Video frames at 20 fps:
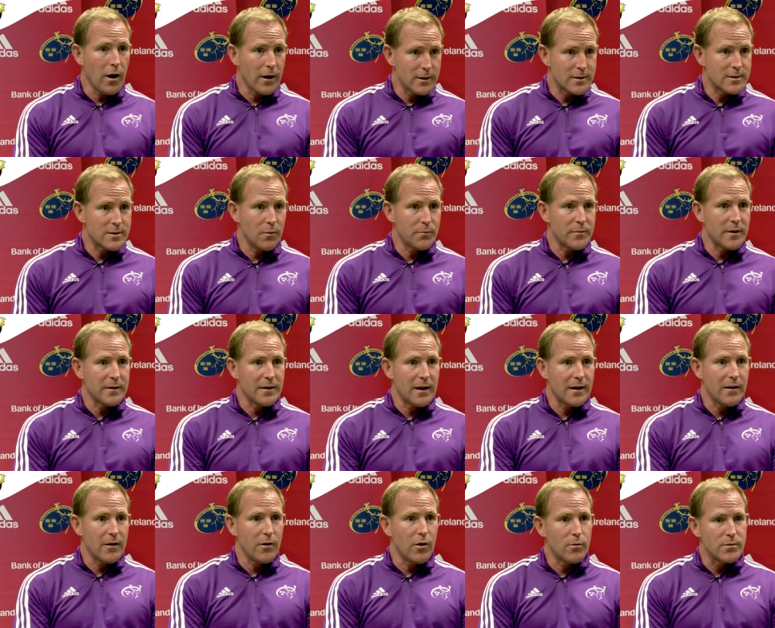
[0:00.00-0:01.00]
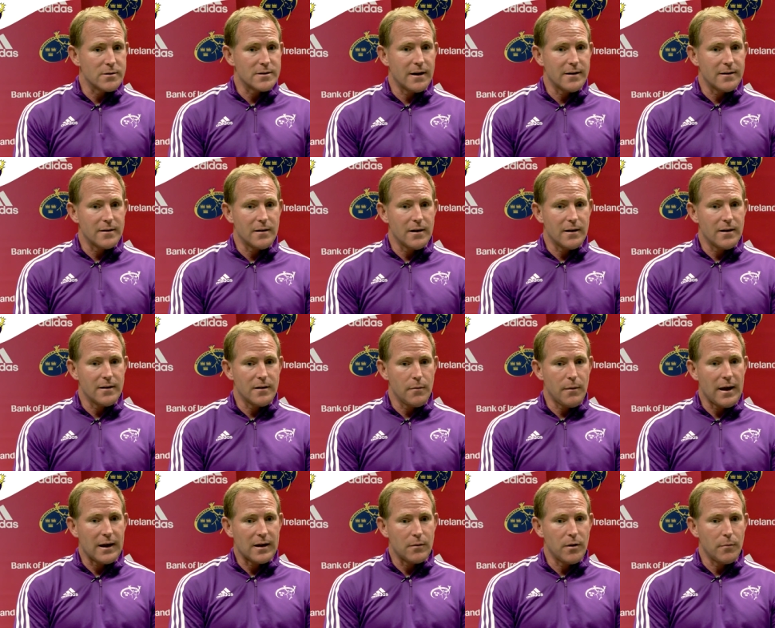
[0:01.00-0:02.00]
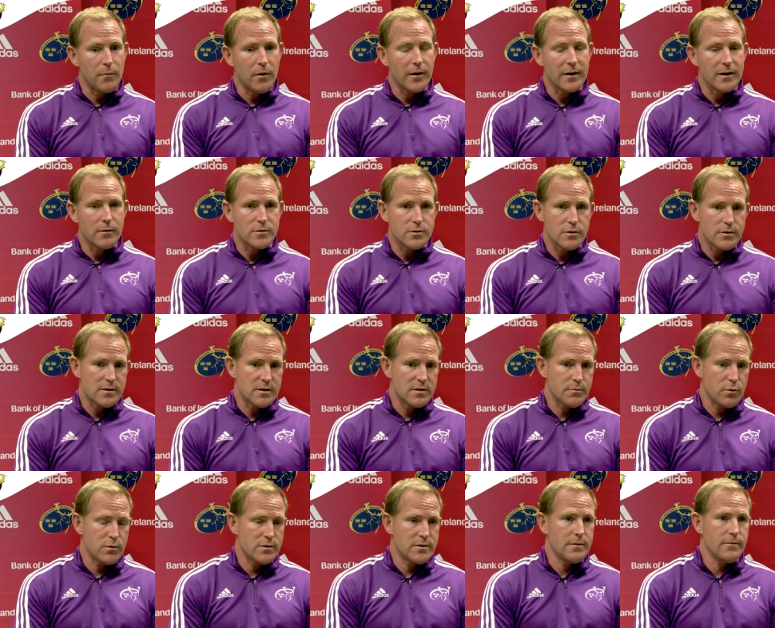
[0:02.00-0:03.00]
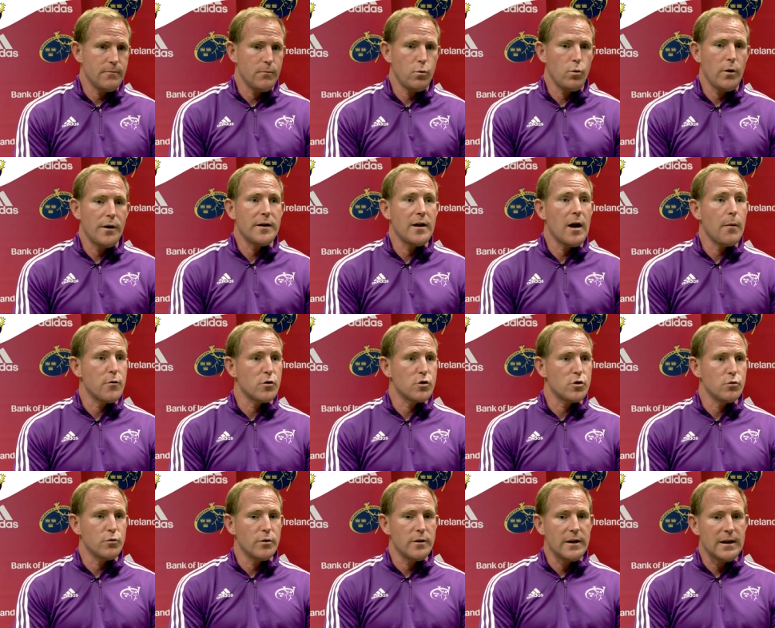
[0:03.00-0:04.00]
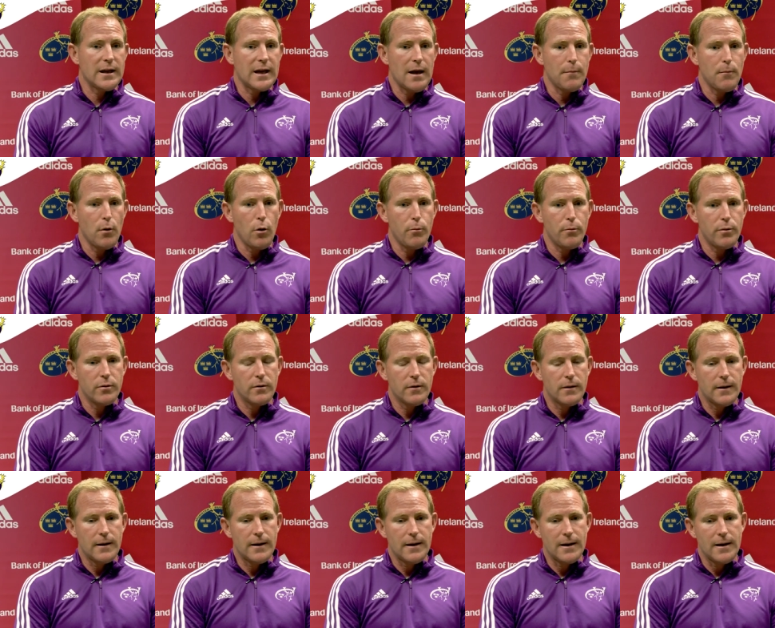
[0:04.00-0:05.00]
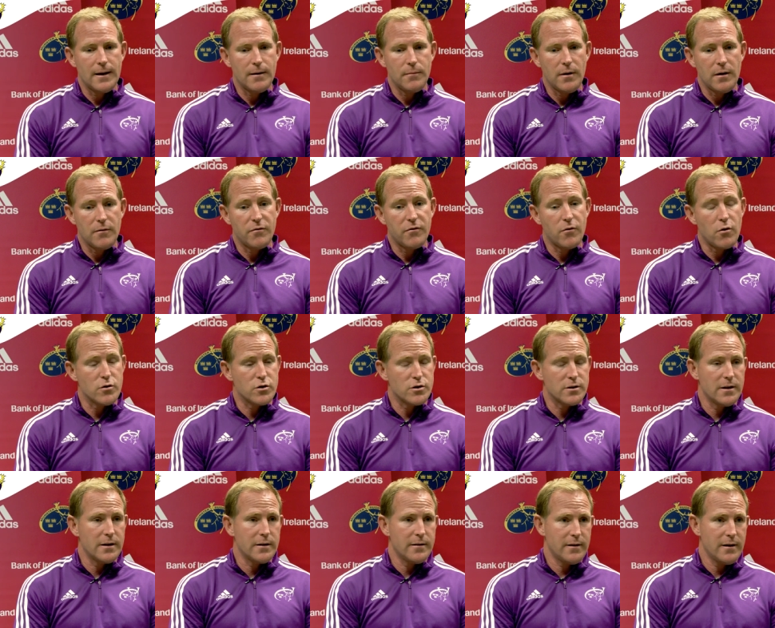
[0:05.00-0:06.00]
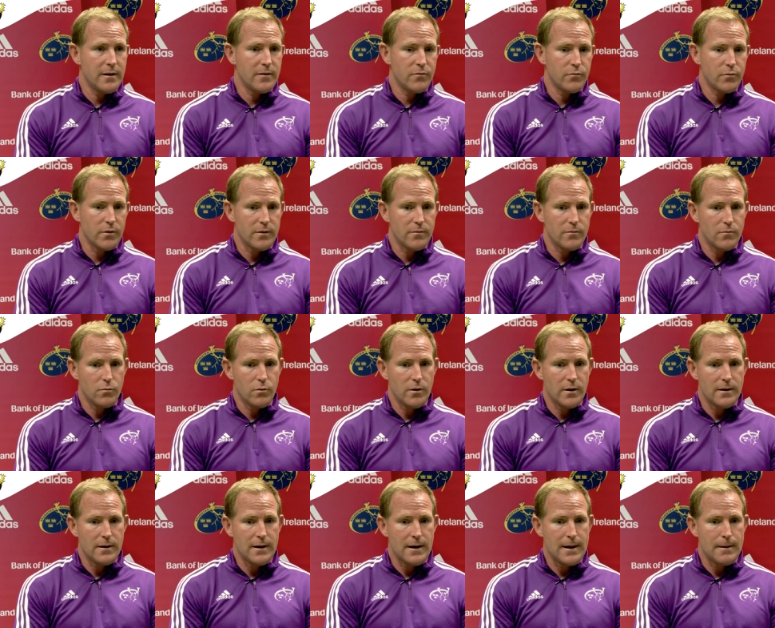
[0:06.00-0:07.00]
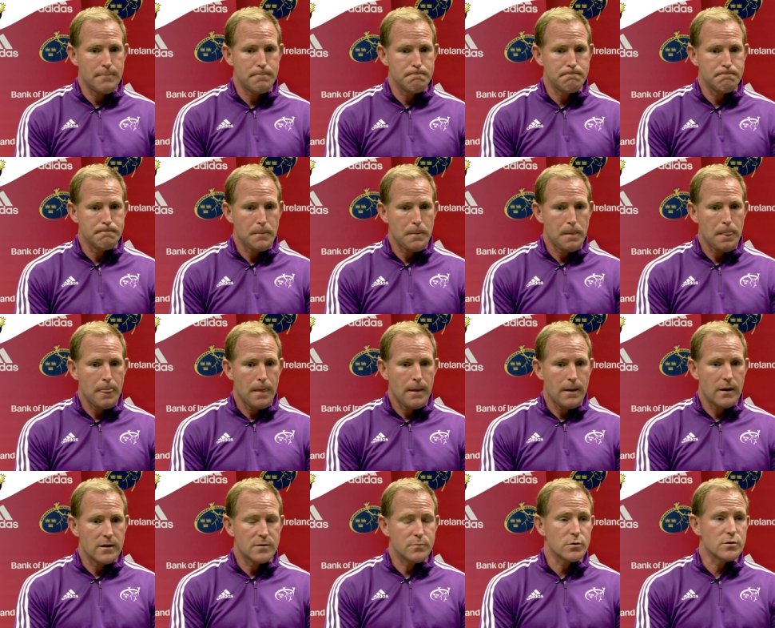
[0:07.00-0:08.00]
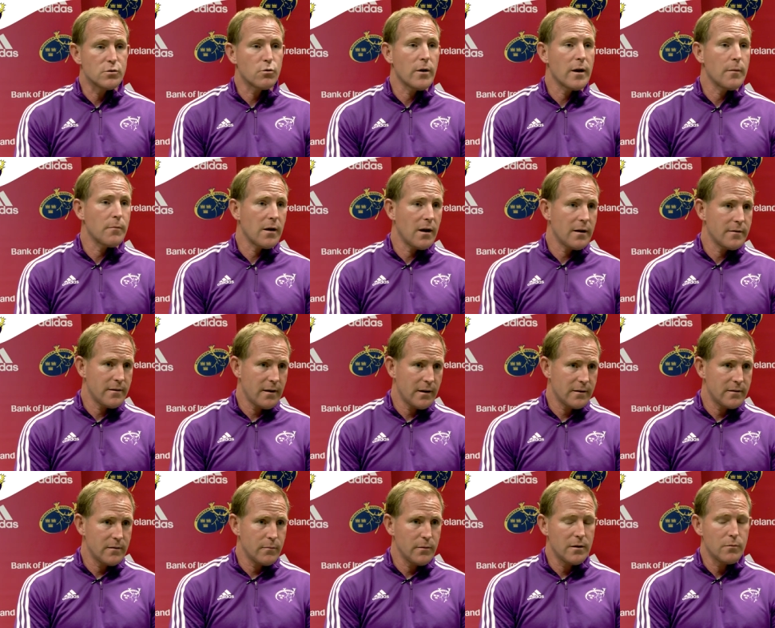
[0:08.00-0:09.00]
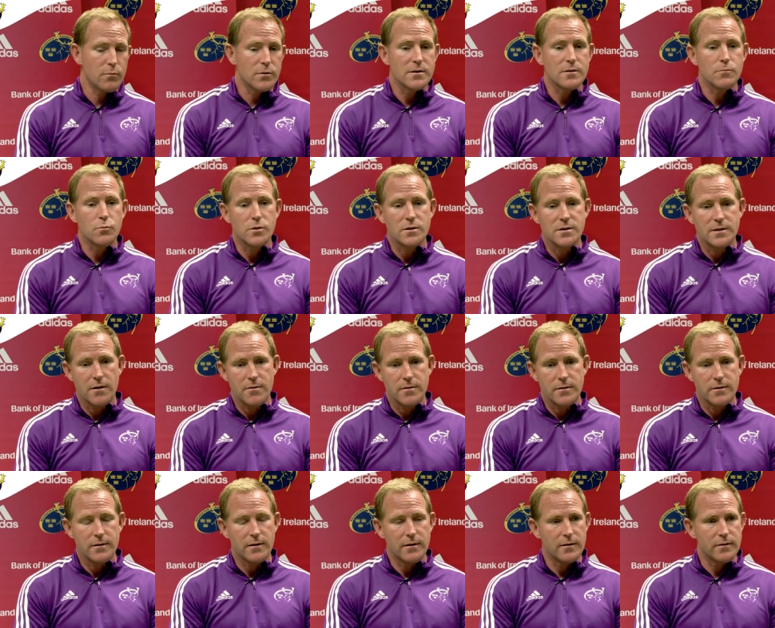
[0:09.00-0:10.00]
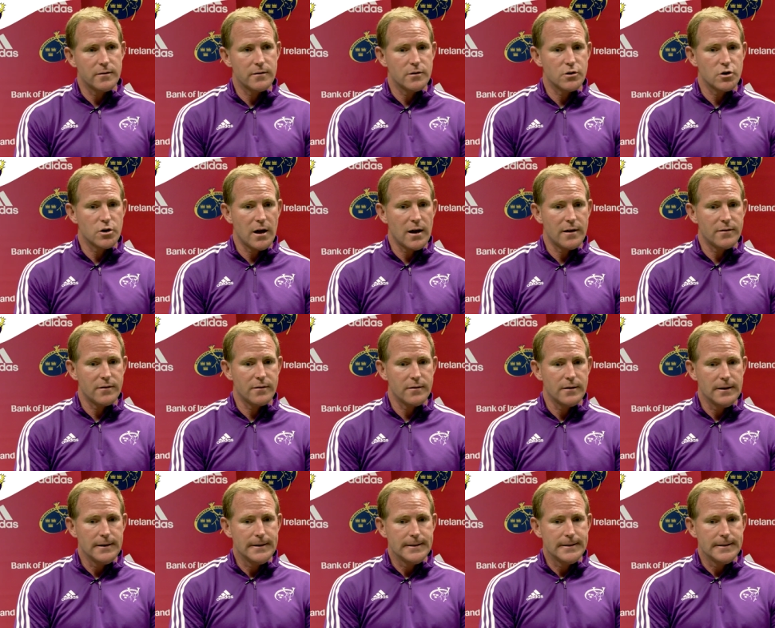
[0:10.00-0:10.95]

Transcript: lie, it's something that I always had in the, in the back of my mind. It was just, I suppose, when the opportunity came up, um, unfortunately it did, when, when um, I suppose Graham contacted me and we, we started to, to chat and,